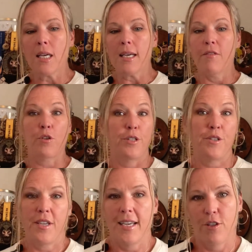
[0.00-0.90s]
And of course
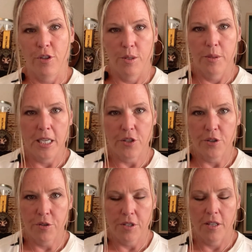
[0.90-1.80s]
you can get transportation
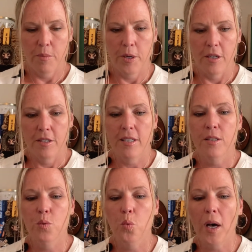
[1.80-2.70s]
to the other parks
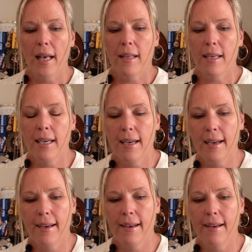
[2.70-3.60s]
as well.
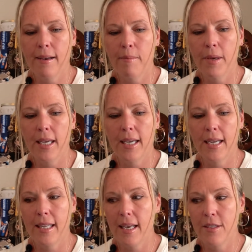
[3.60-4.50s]

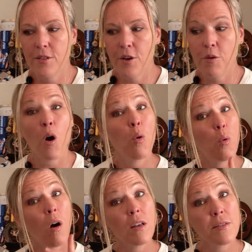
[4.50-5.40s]
And
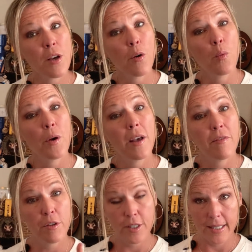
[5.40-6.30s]
so, also
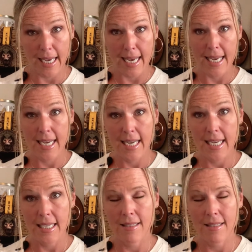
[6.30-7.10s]
if you're staying,